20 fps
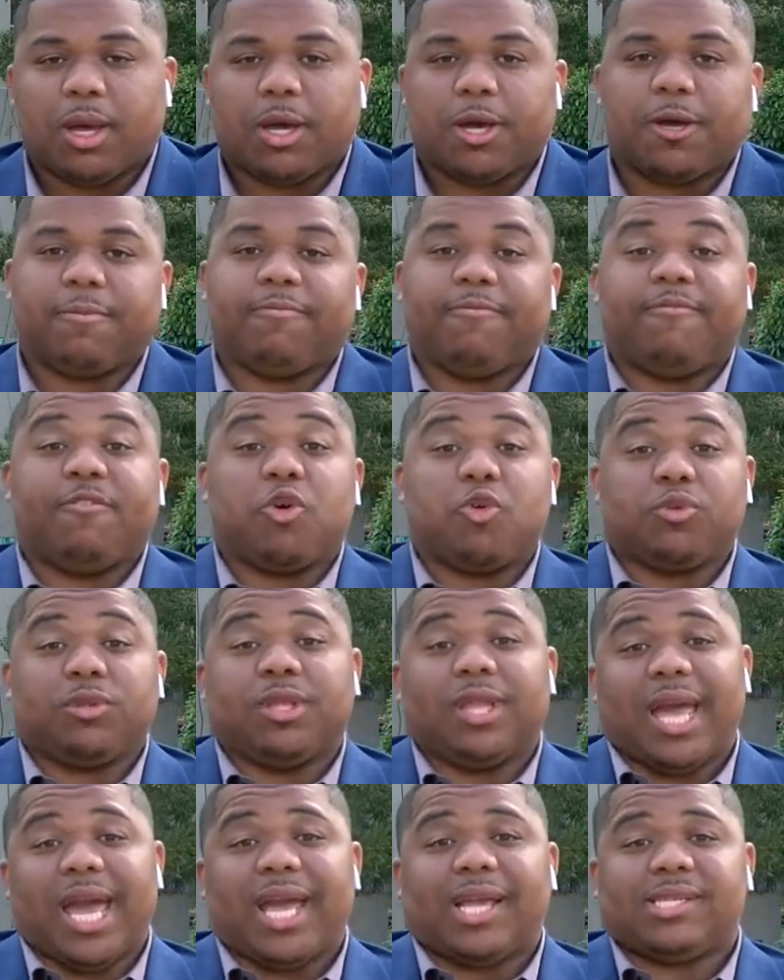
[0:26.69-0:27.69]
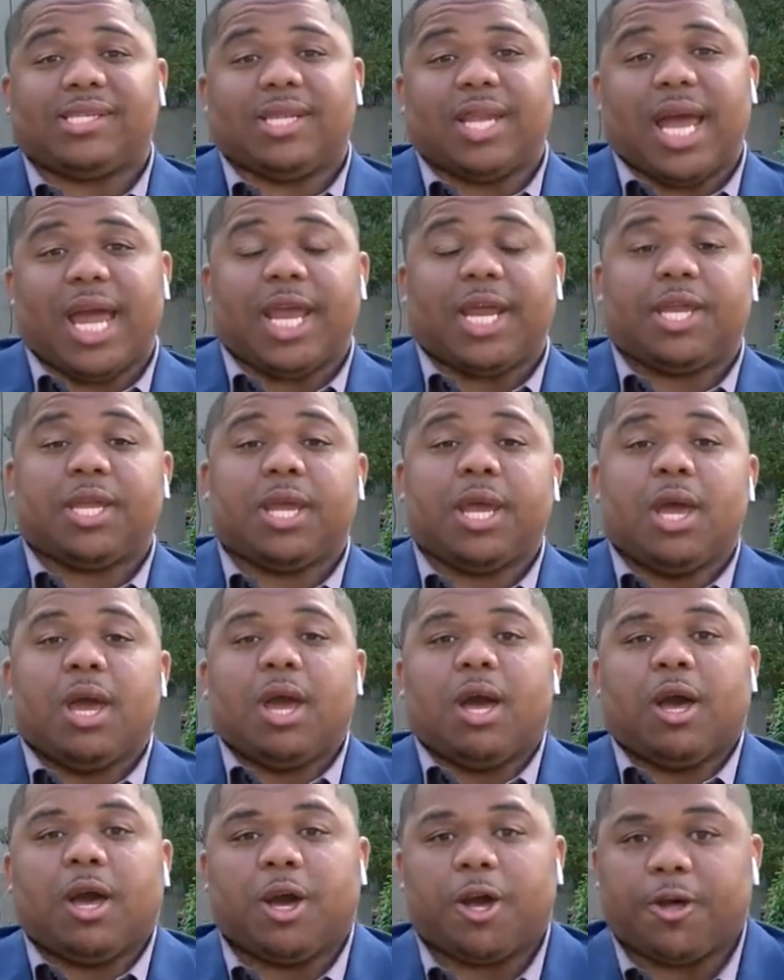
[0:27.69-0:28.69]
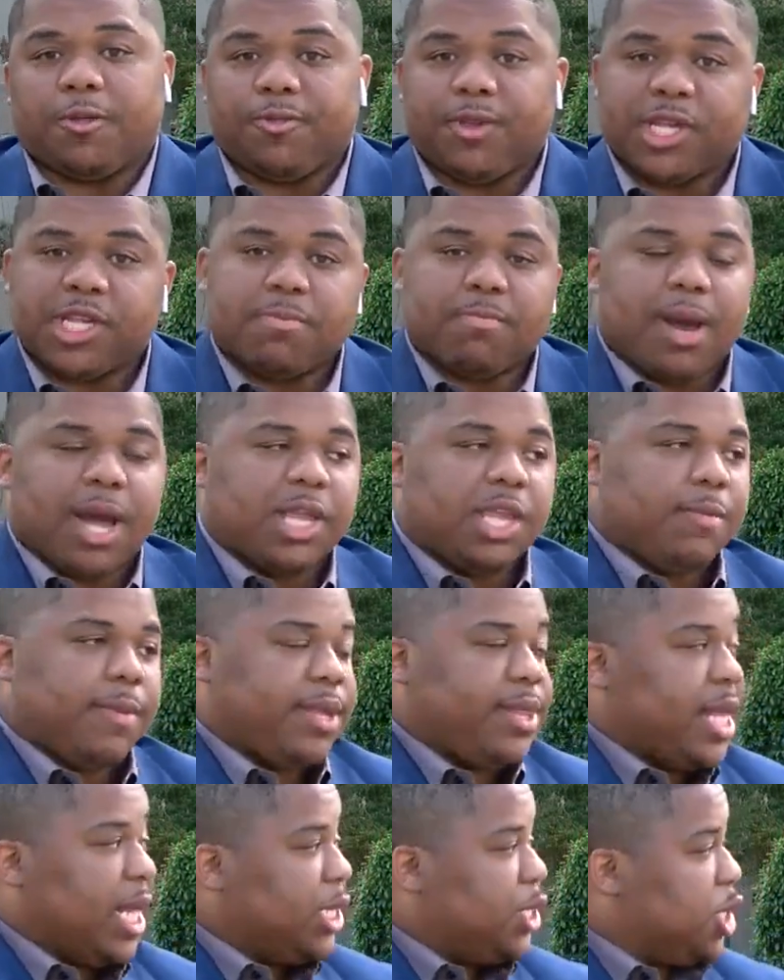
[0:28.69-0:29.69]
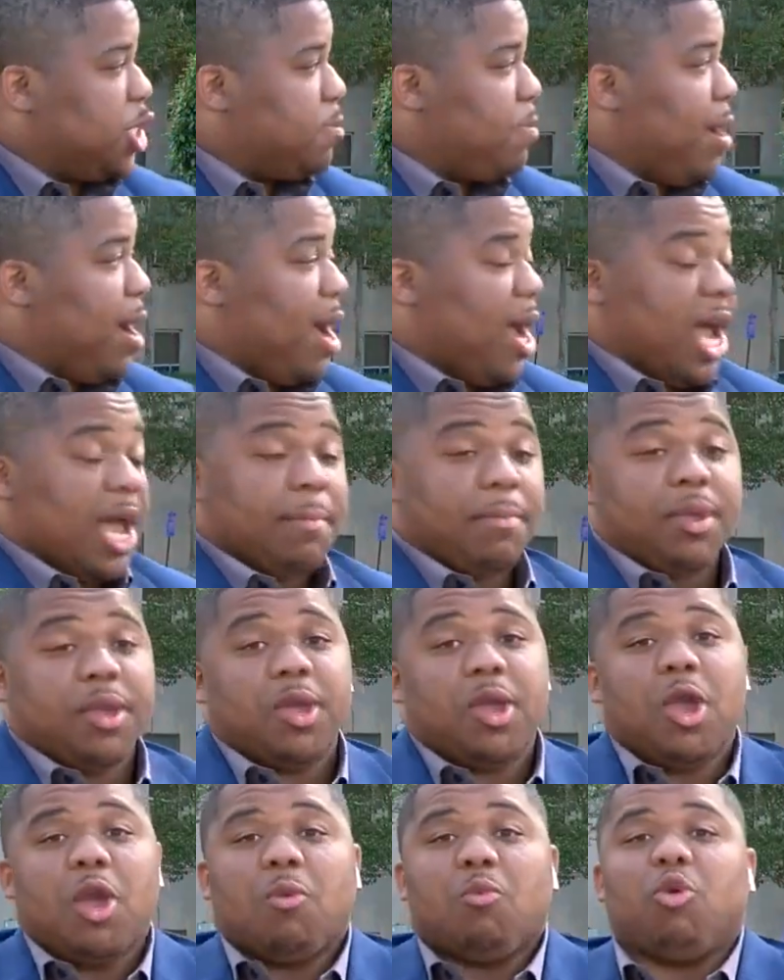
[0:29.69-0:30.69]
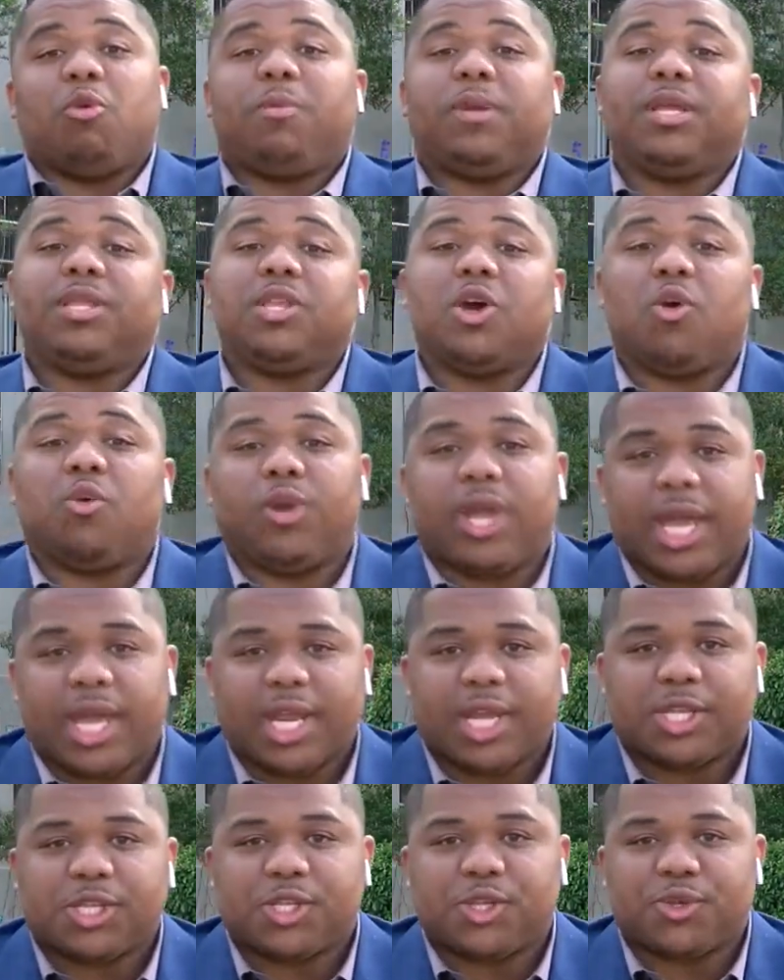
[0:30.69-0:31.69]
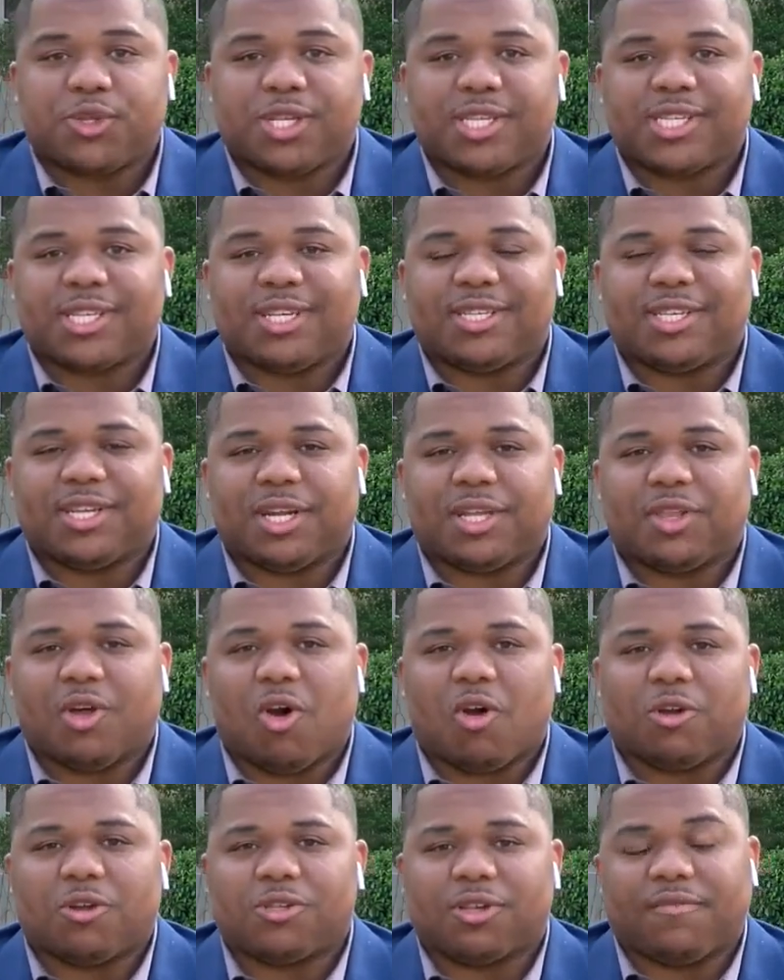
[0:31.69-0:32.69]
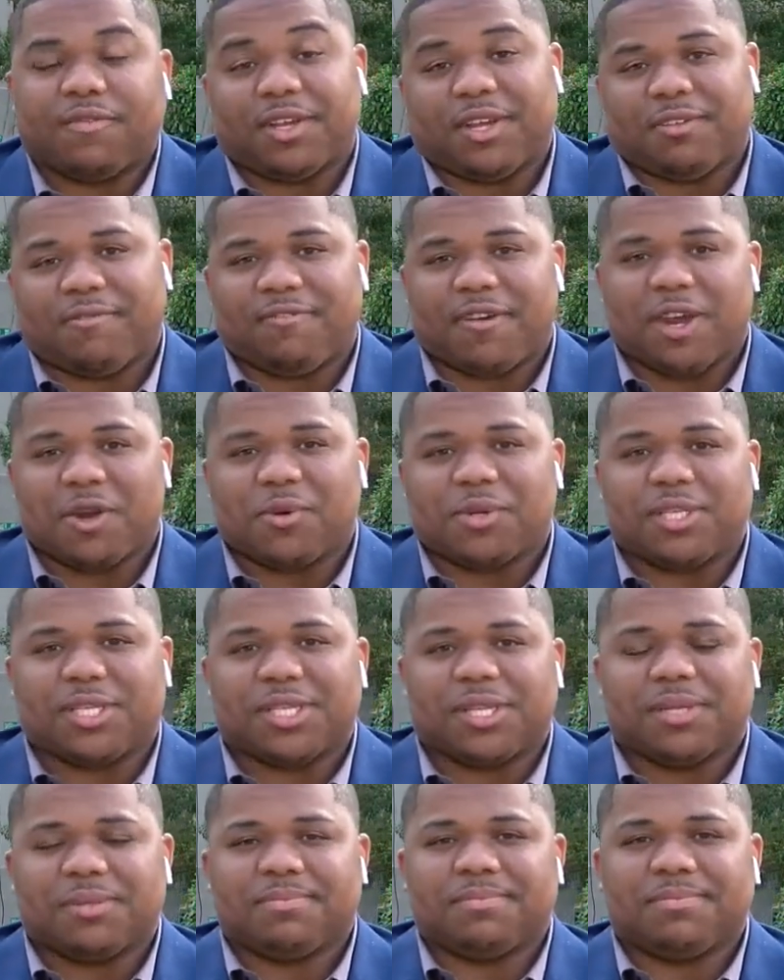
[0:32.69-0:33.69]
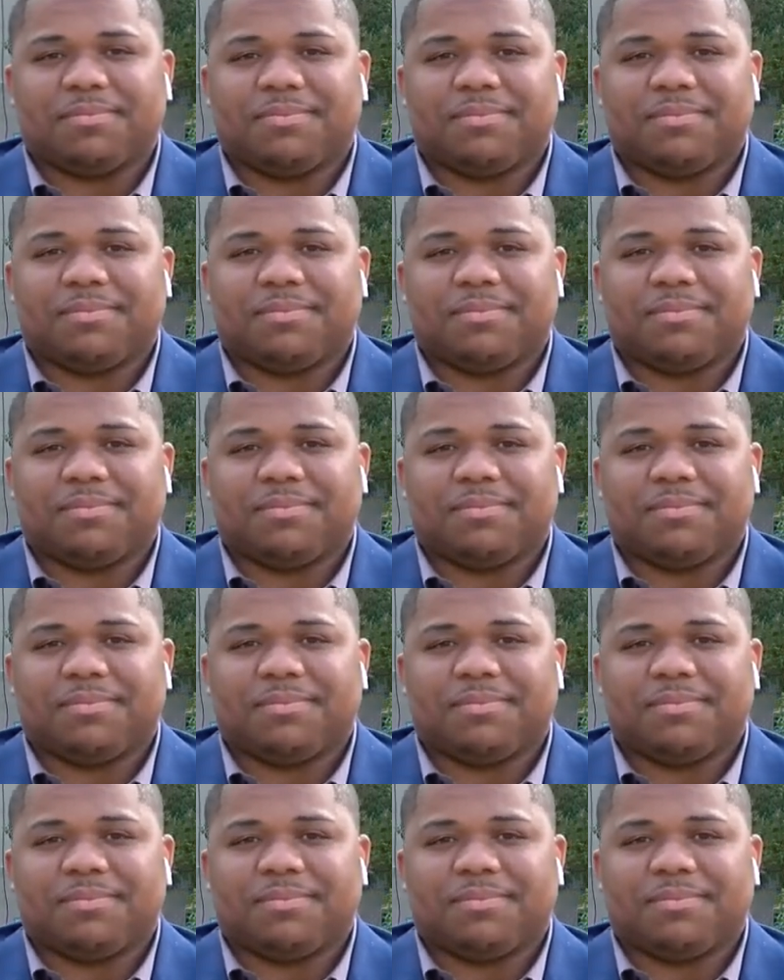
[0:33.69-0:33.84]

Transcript: vote last night, this monument that's just behind me will be donated to the Sons and the Daughters of the Confederacy.